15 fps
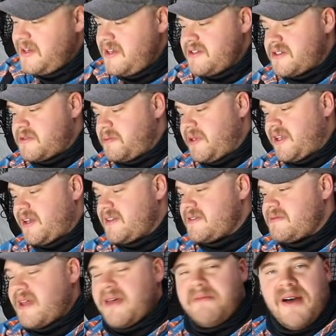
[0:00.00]
Just because
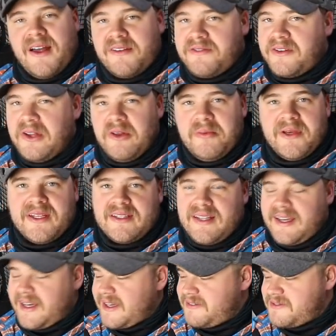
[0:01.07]
that monofilament,
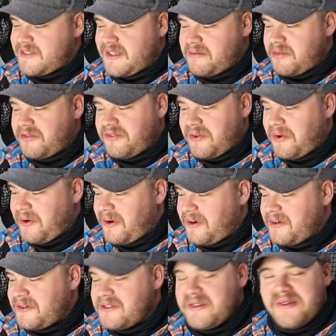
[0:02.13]
like I've said
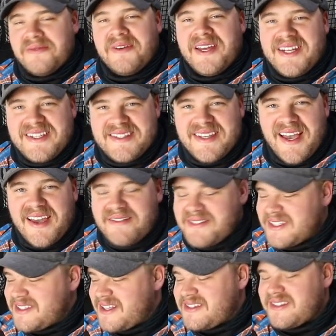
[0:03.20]
before too many times,
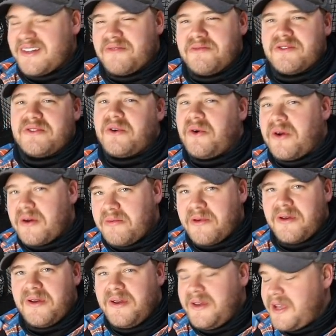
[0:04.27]
it doesn't absorb
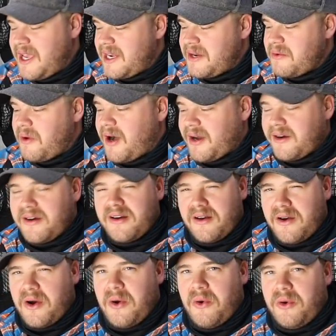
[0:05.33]
any water
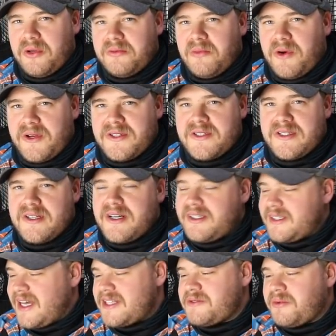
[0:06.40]
or hold moisture,
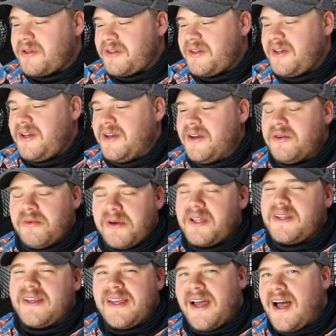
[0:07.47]
and that's what
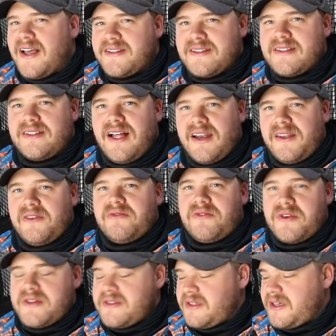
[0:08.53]
really causes a lot of the
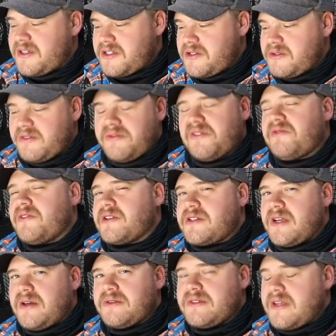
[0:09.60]
freezing issues if you're
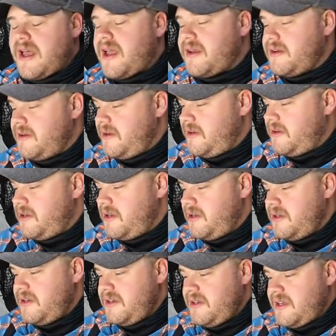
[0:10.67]
fishing outside.
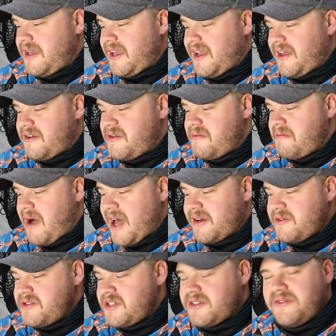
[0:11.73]
And
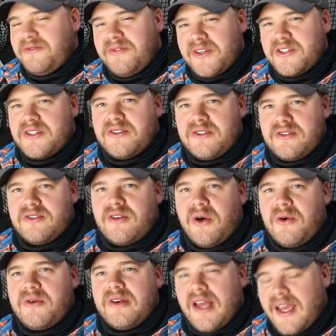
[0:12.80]
mono just fishes
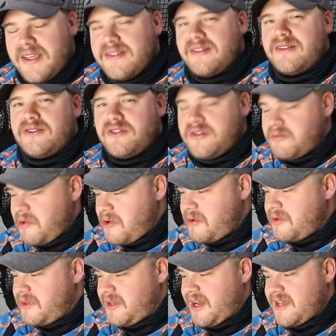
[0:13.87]
so nice and
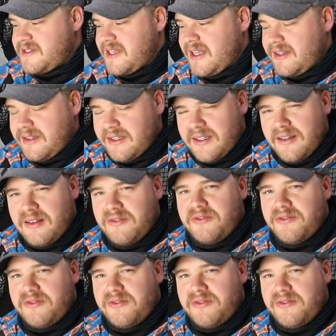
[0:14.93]
smooth and has that little